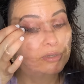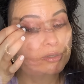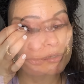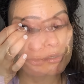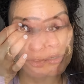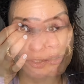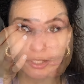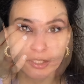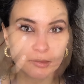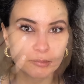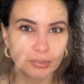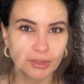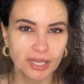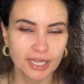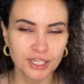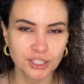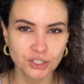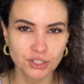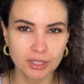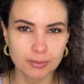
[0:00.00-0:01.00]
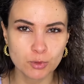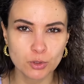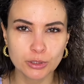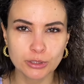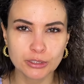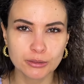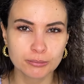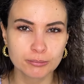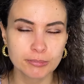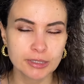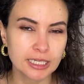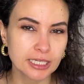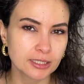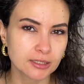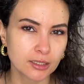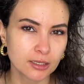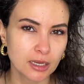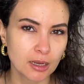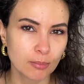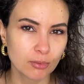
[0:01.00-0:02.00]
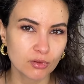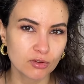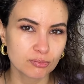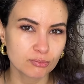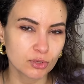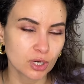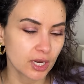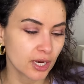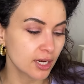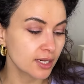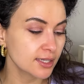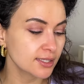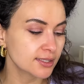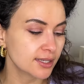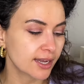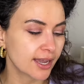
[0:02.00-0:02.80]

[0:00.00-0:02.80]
For the complexion, I'm going to mix a couple of products.